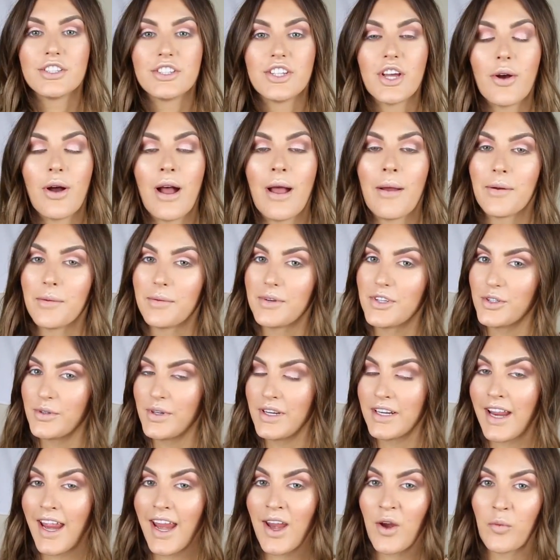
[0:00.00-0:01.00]
So I'm gonna be
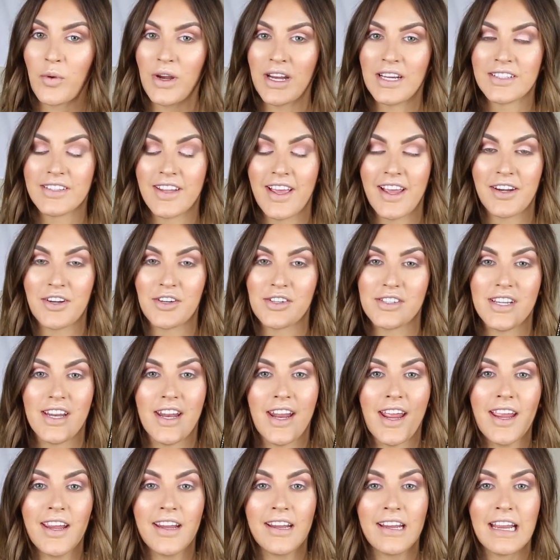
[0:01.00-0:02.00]
doing a winged liner
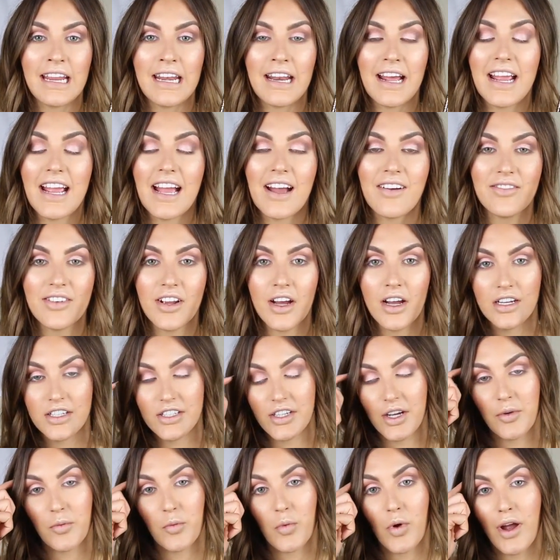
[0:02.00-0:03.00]
today, and I have not
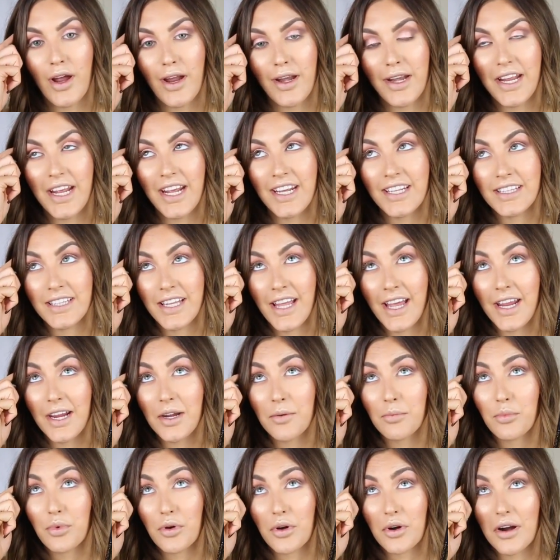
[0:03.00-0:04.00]
done one in
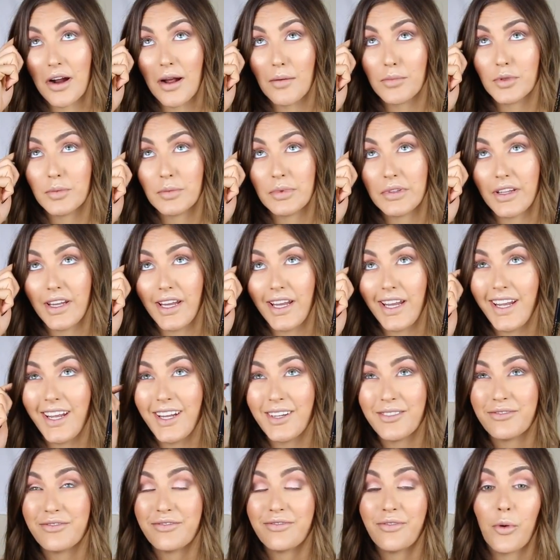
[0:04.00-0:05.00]
like
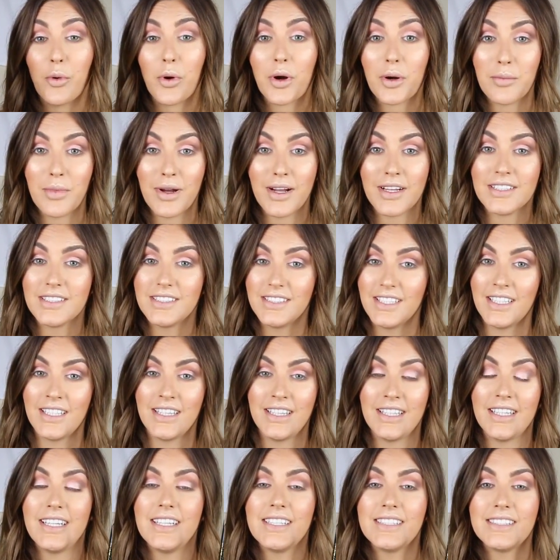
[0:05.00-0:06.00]
probably 4 months at
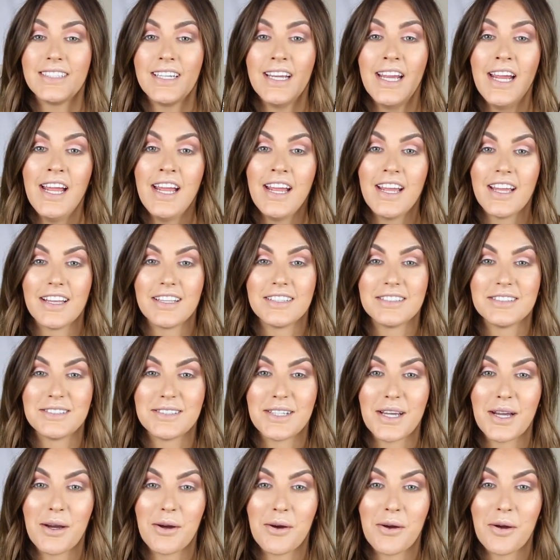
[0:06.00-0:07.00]
least. And
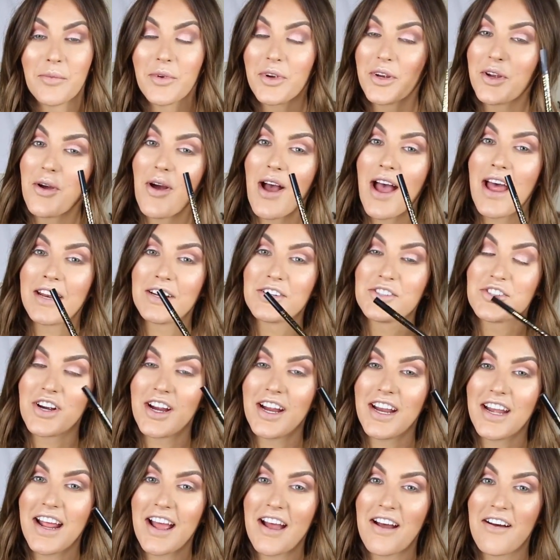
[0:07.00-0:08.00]
so I'm gonna go ahead and
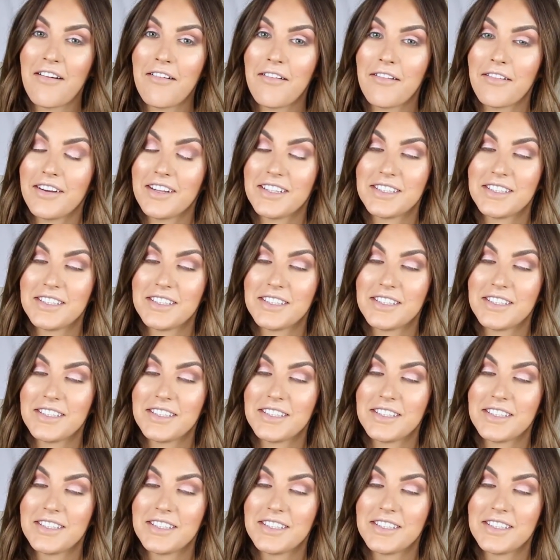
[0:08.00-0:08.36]
try it out.